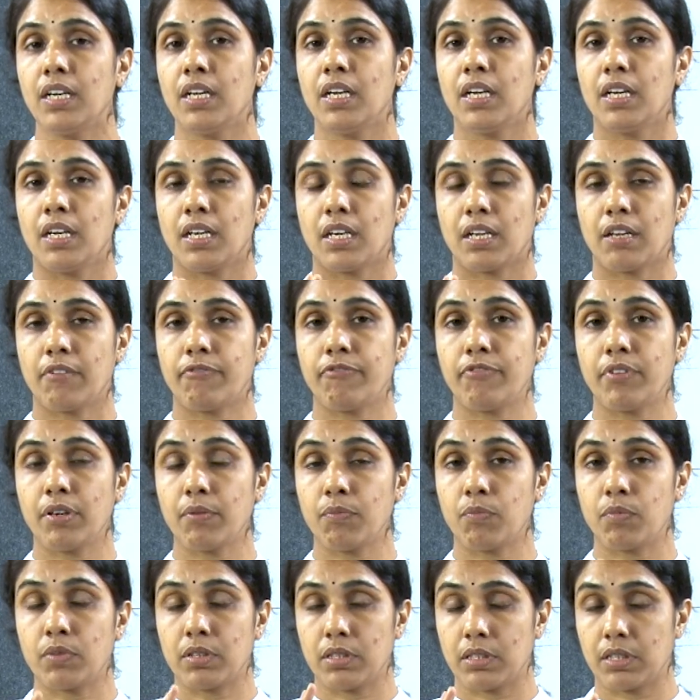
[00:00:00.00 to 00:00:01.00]
if
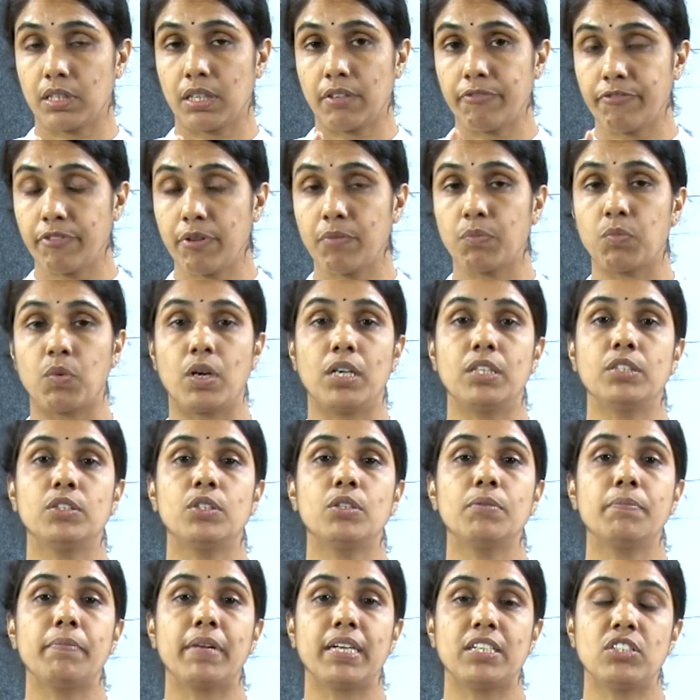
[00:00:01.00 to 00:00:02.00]
we want
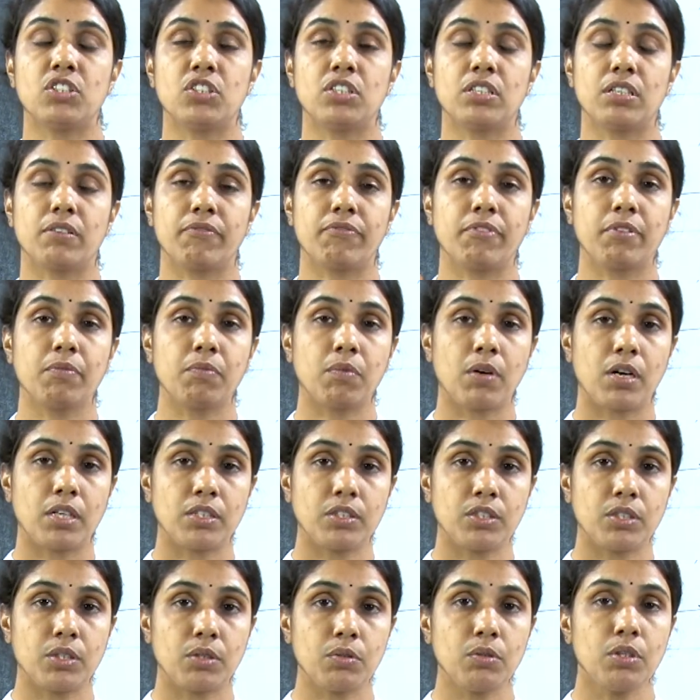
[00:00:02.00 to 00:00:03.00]
to mention, if we
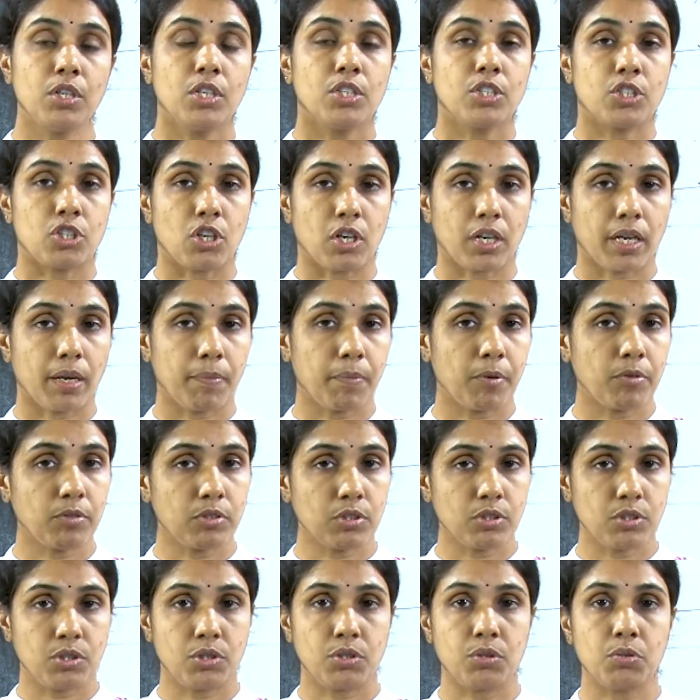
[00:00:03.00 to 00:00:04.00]
want to talk about
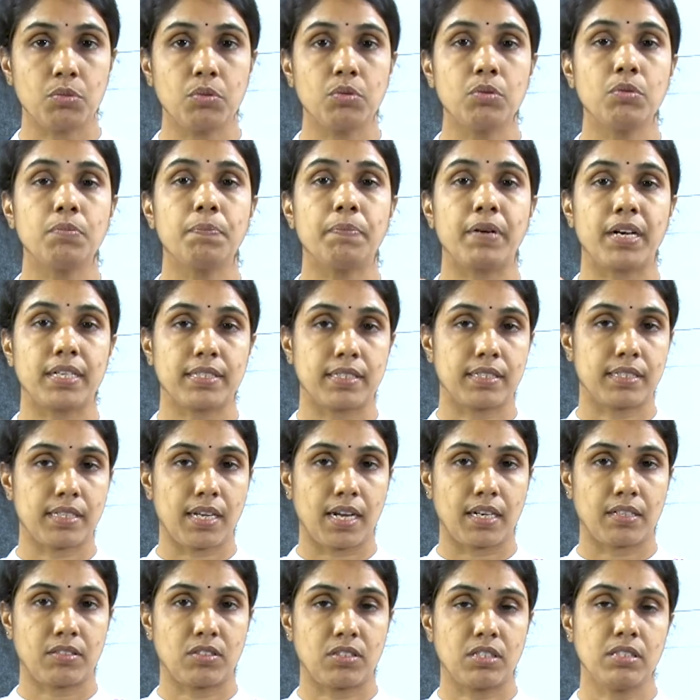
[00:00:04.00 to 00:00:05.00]
2 past
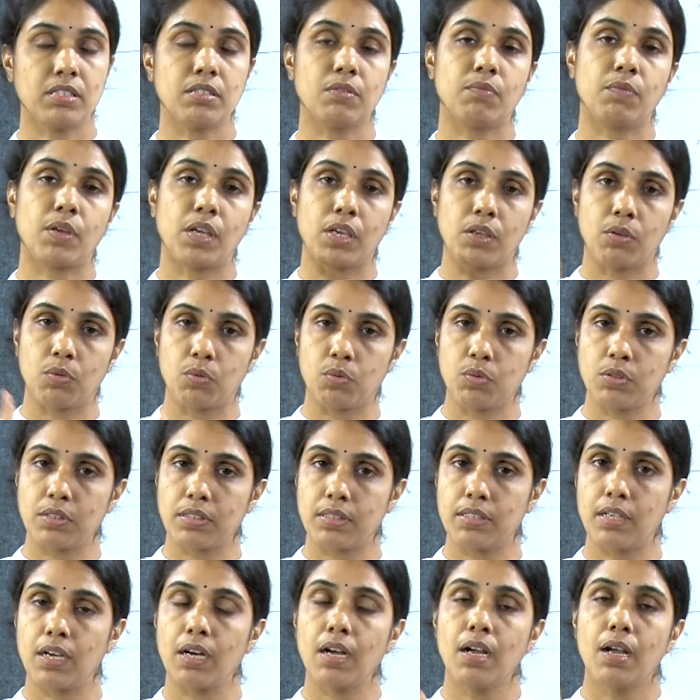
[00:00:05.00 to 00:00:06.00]
actions, we use
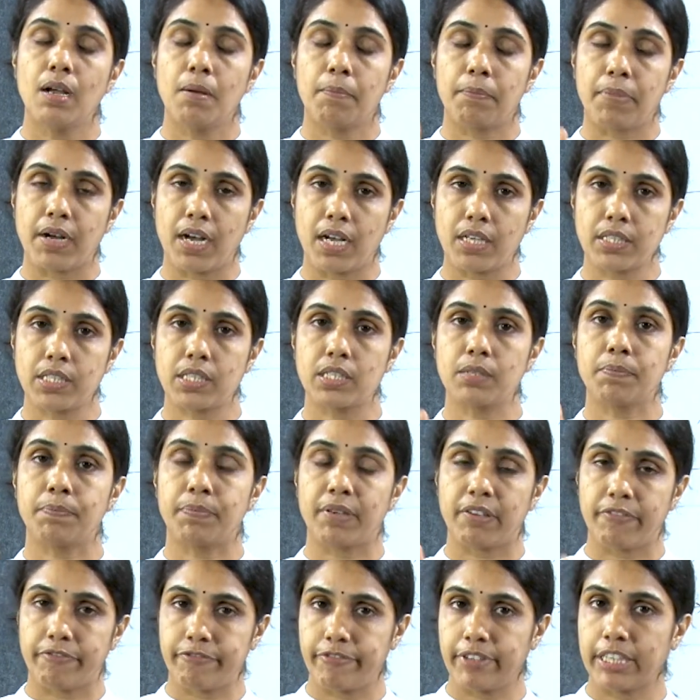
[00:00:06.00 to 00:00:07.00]
the past
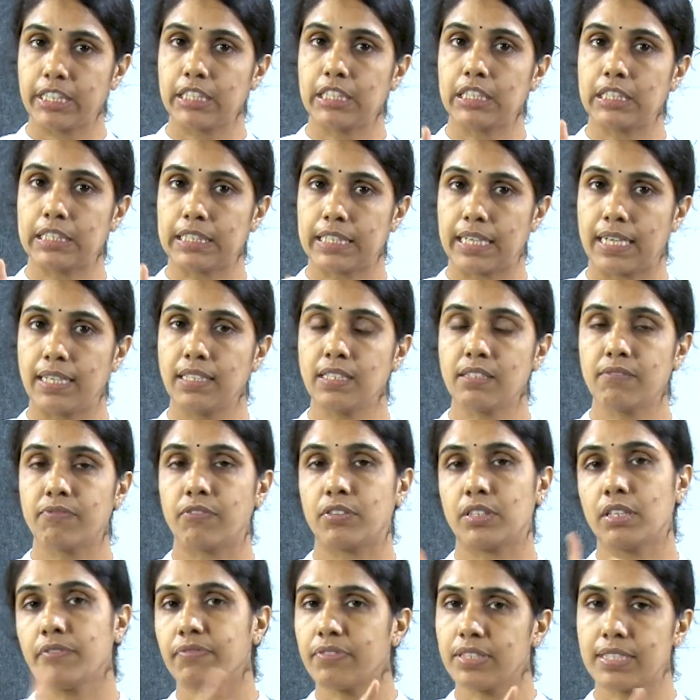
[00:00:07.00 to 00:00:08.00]
perfect tense for
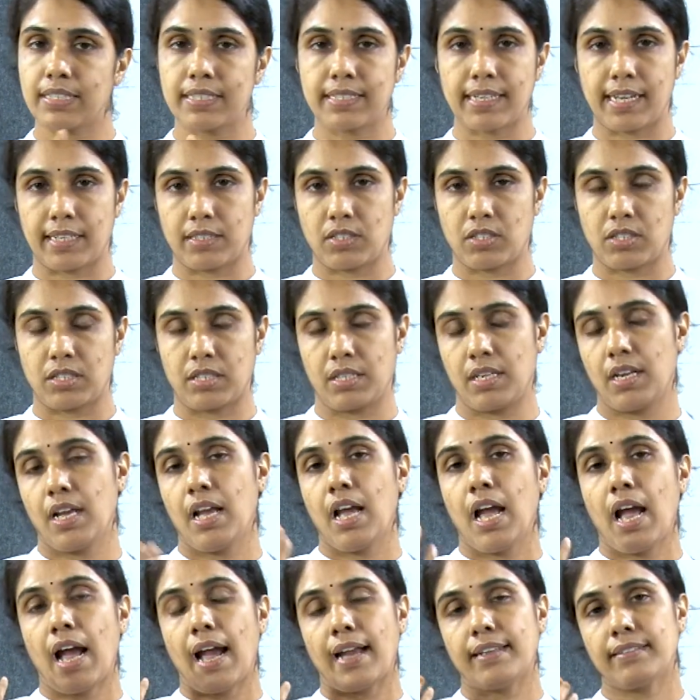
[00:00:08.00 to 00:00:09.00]
the first action.
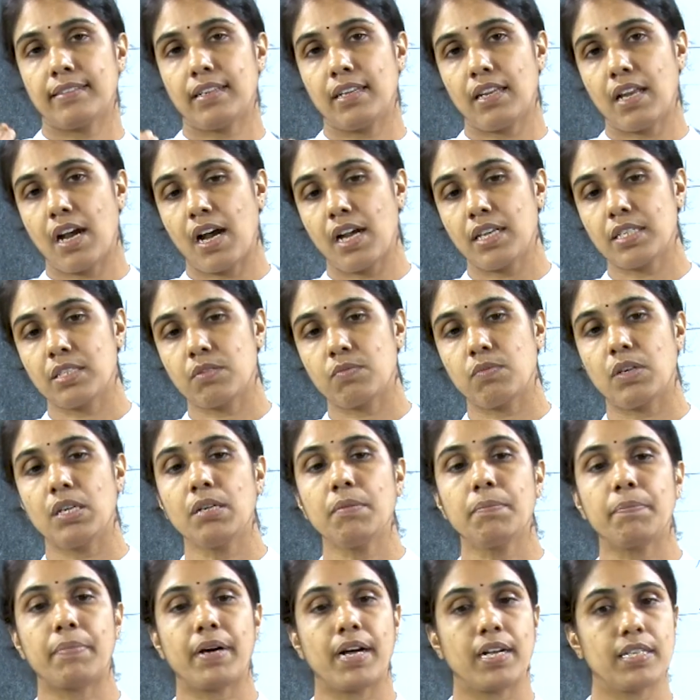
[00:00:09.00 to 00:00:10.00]
And the last one,
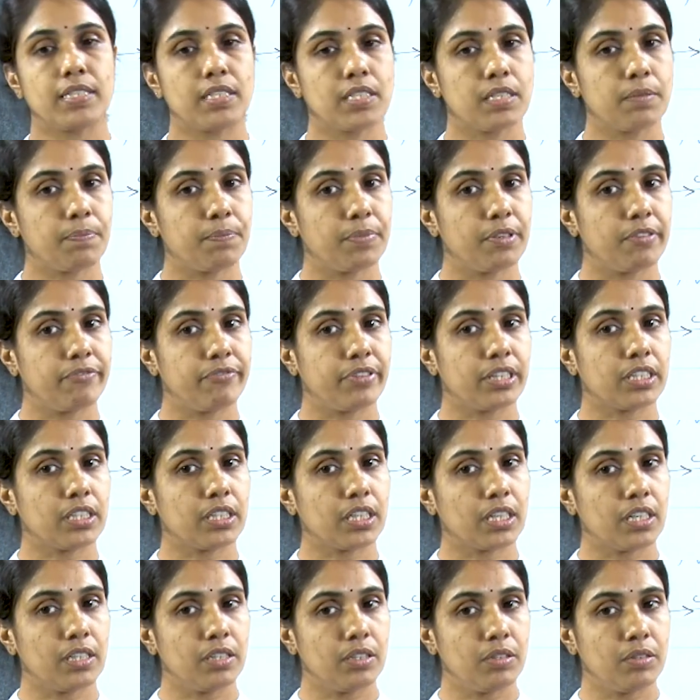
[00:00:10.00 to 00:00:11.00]
past perfect
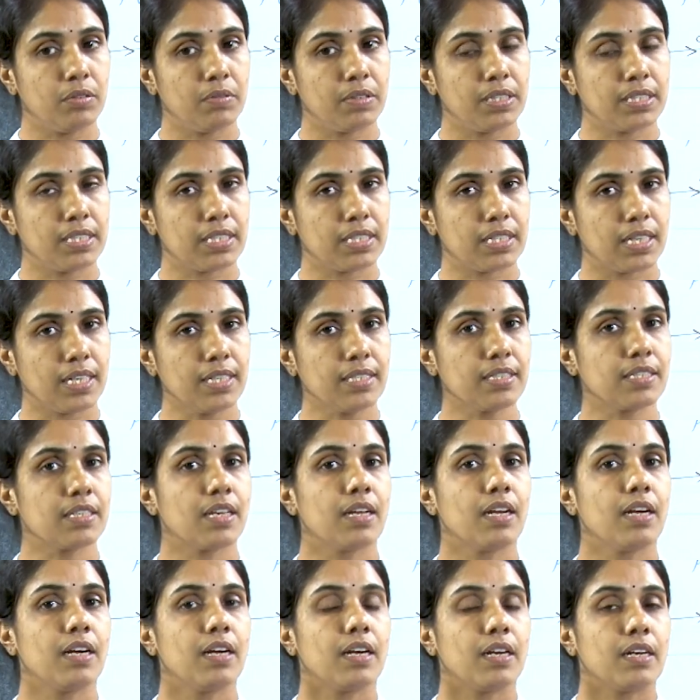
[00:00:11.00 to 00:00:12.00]
continuous tense,
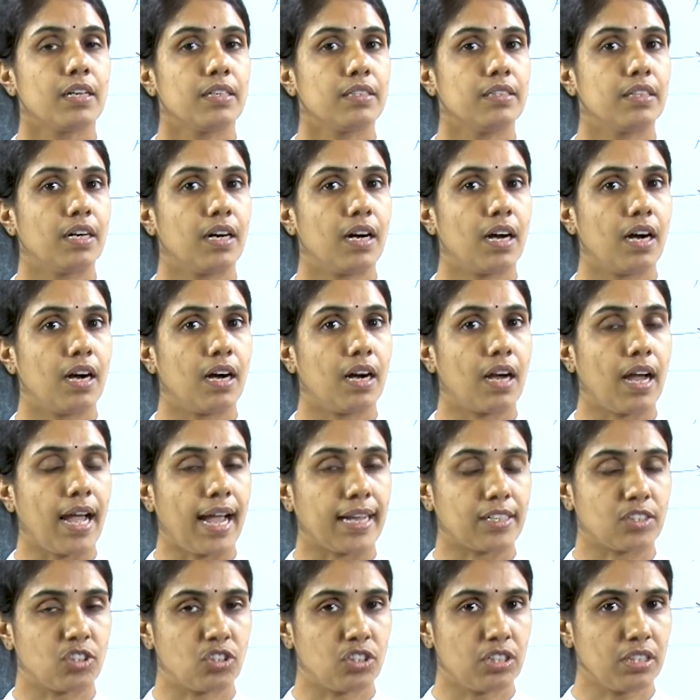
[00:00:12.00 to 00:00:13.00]
the
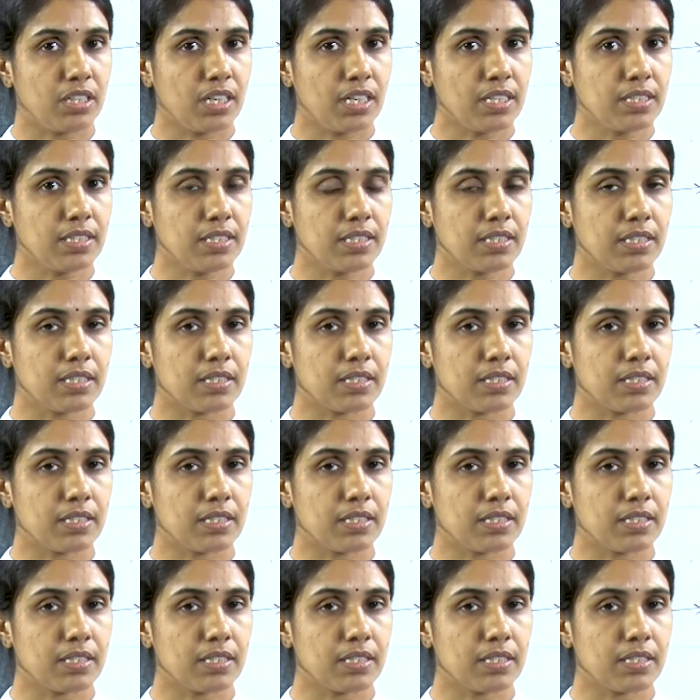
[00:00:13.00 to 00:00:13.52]
action is